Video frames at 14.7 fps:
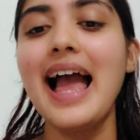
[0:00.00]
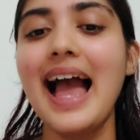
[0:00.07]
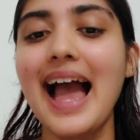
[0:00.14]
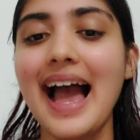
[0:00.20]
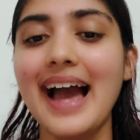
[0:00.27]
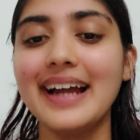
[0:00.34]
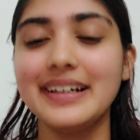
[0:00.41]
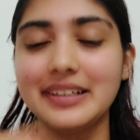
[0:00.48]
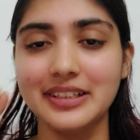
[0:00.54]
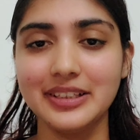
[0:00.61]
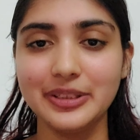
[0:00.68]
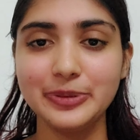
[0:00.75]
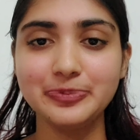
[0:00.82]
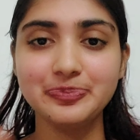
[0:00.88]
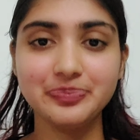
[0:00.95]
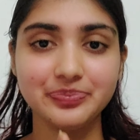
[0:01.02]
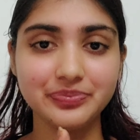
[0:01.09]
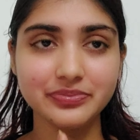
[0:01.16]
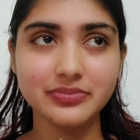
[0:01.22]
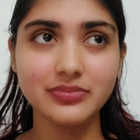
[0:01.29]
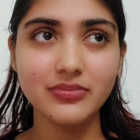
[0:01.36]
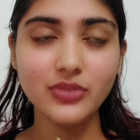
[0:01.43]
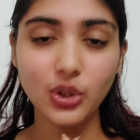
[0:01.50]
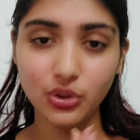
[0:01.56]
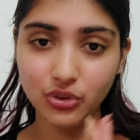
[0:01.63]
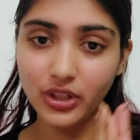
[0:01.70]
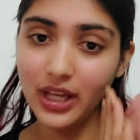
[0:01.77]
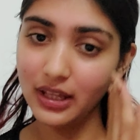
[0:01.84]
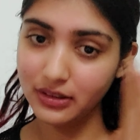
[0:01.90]
And
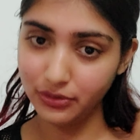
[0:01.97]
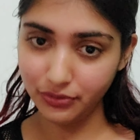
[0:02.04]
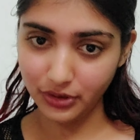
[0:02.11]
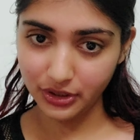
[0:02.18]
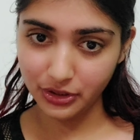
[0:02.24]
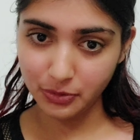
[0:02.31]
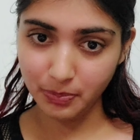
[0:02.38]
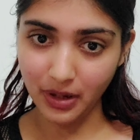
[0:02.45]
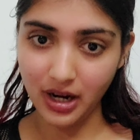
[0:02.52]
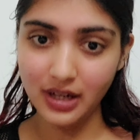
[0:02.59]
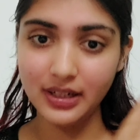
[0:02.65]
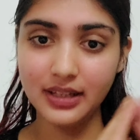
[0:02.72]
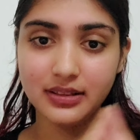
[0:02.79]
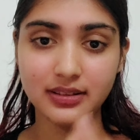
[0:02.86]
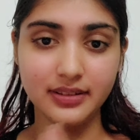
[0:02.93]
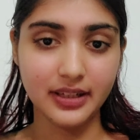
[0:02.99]
so yeah, the first part and the